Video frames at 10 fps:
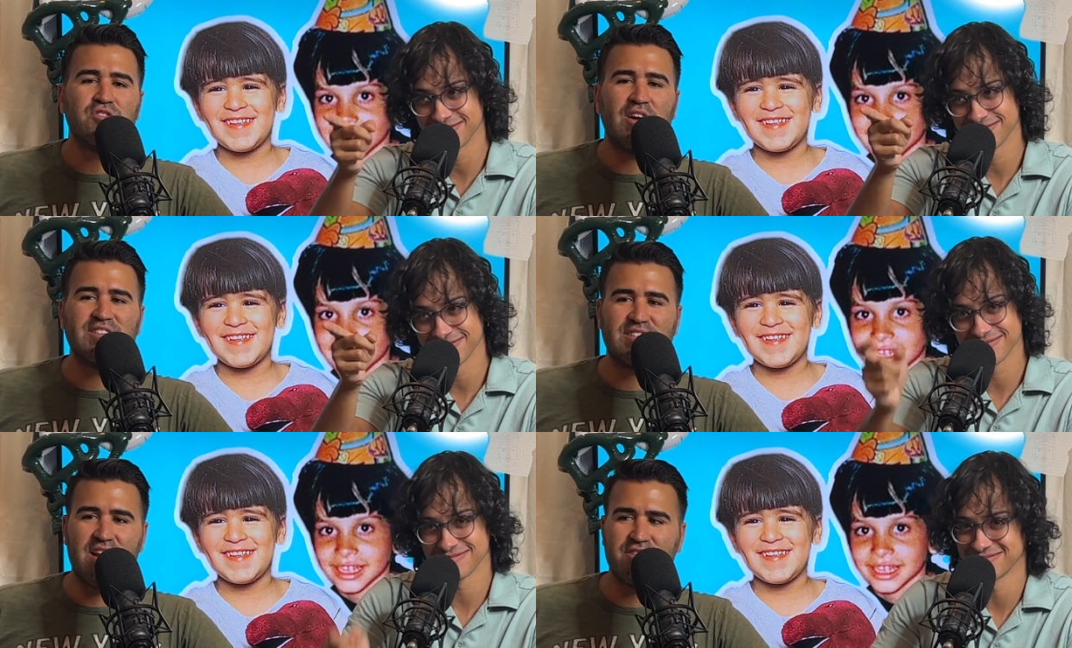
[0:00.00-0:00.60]
Speaker 1: so I
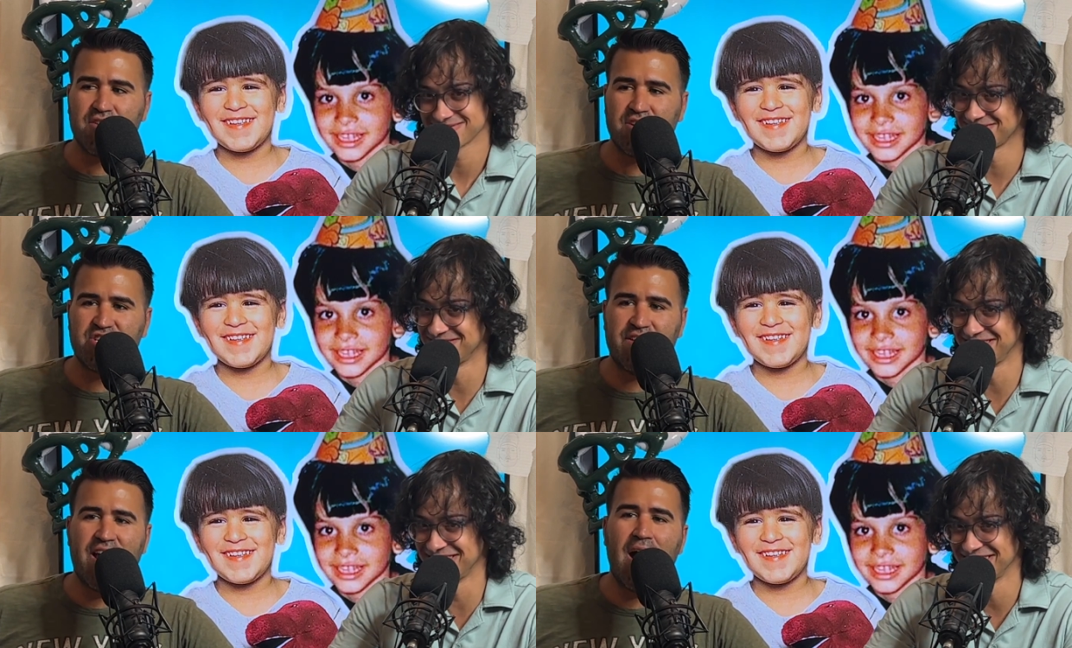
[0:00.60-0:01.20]
decided to go to
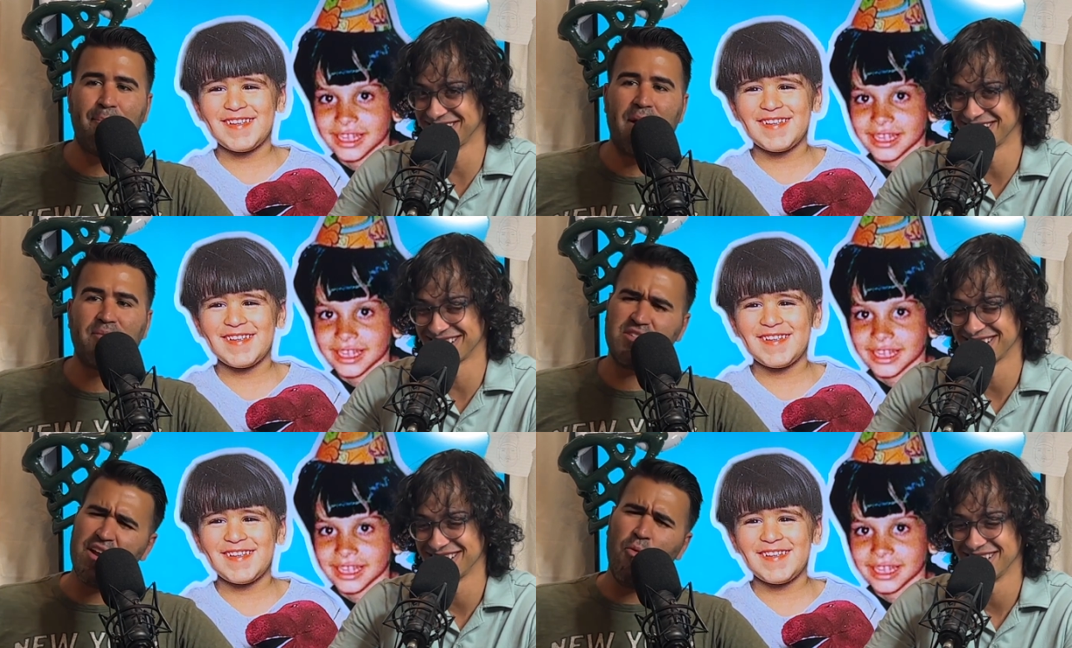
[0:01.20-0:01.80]
Chili Hot Peppers
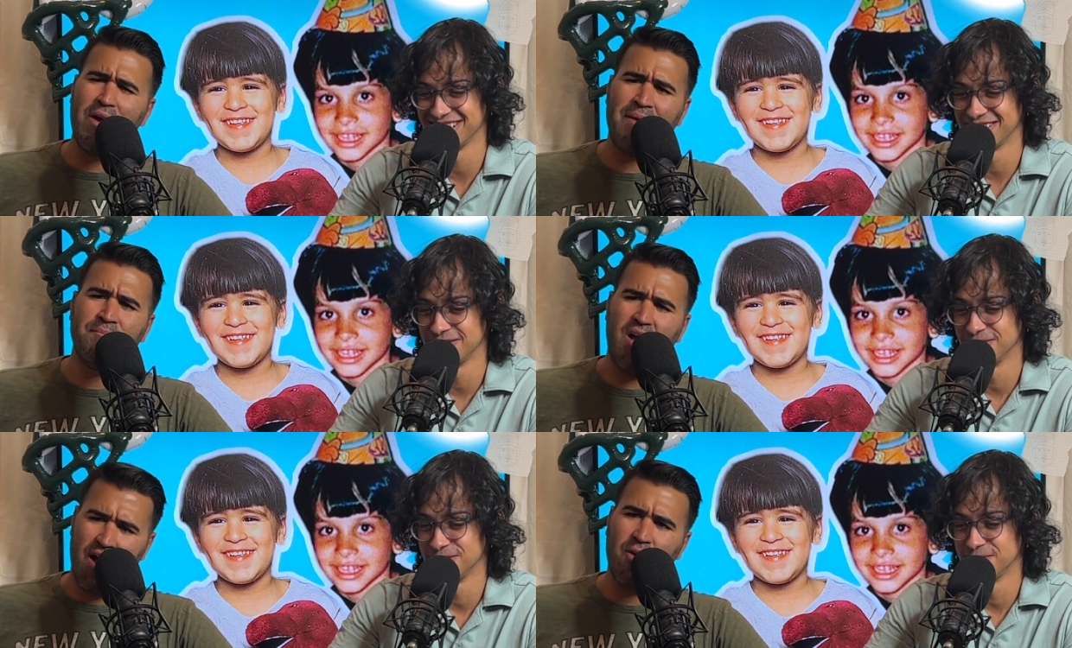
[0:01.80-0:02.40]
on a whim,
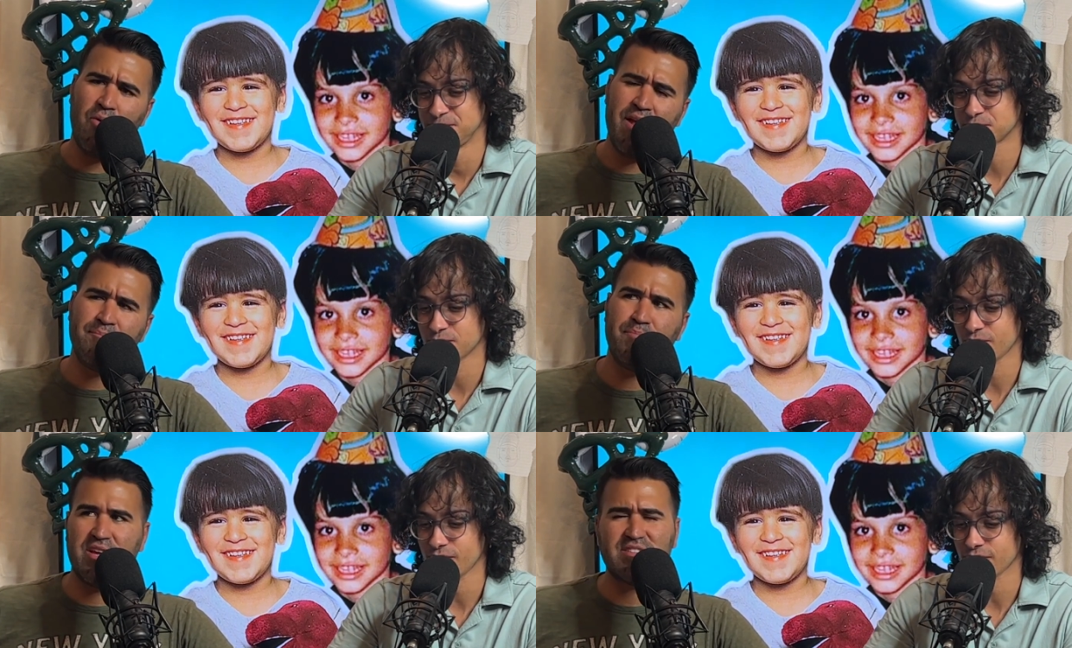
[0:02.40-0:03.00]
on a whim,
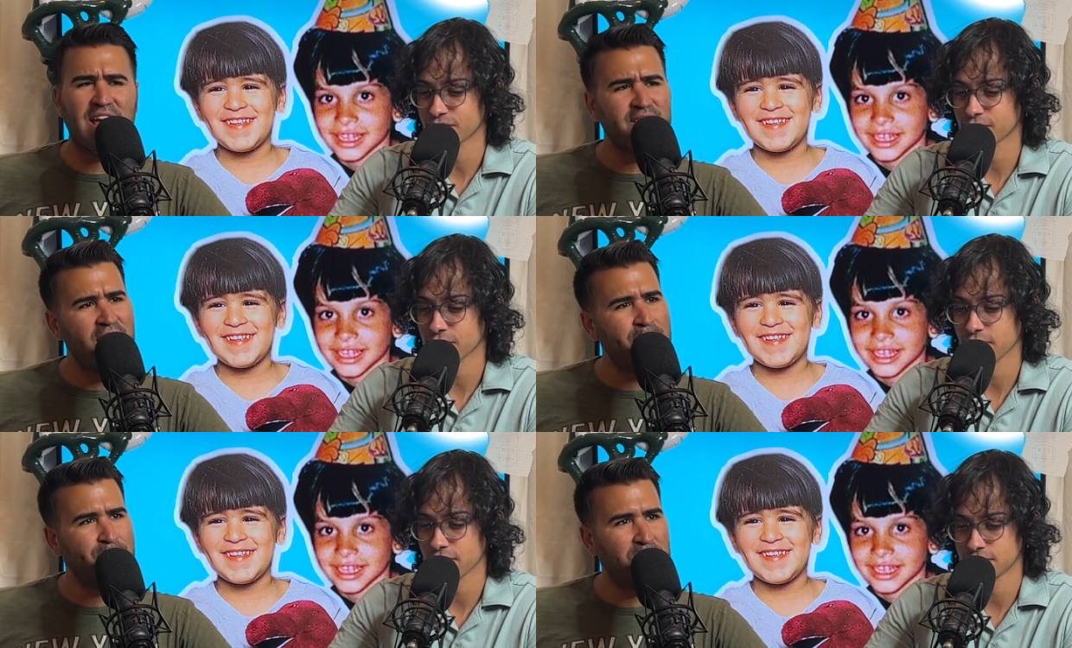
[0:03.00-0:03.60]
because Kayla uh,
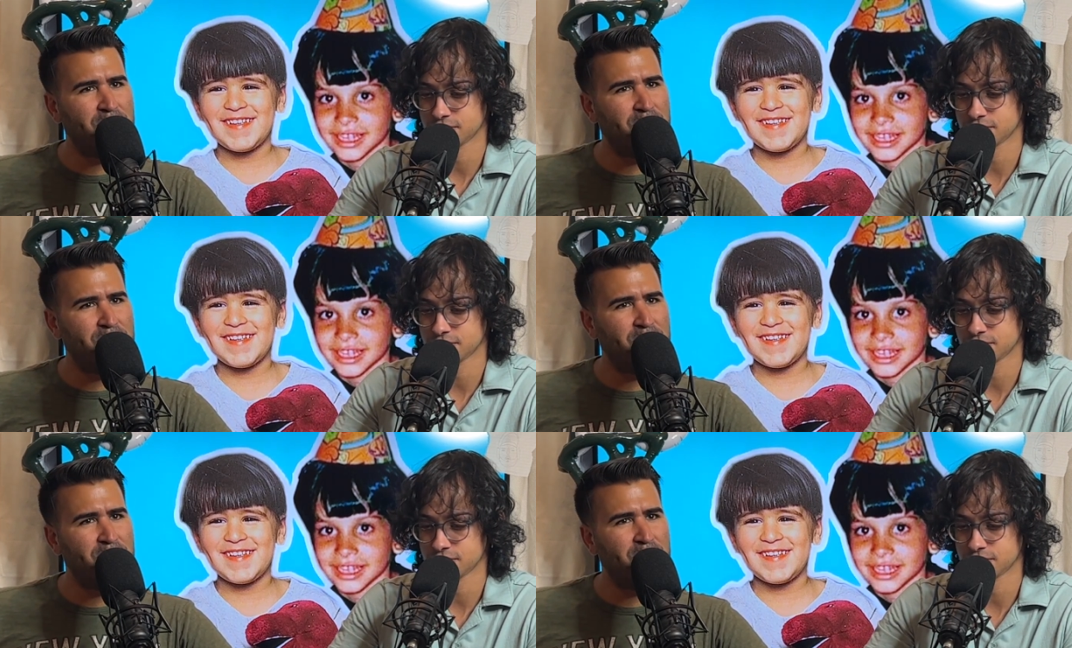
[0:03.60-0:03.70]
had been